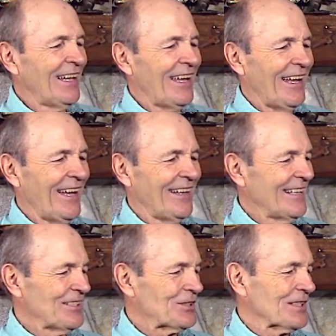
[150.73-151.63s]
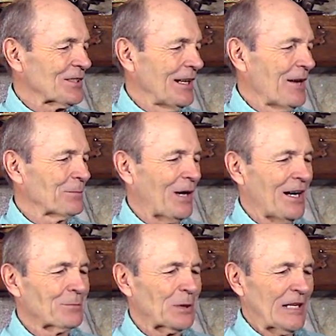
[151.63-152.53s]
And it's just an
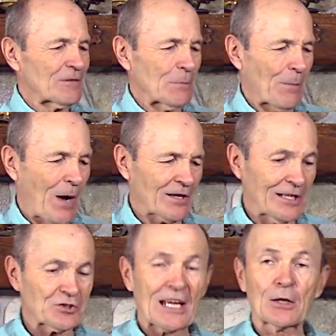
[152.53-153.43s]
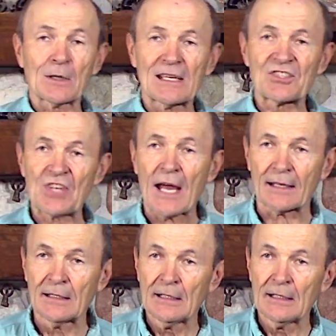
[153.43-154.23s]
unbelievable box. Let's take a look inside.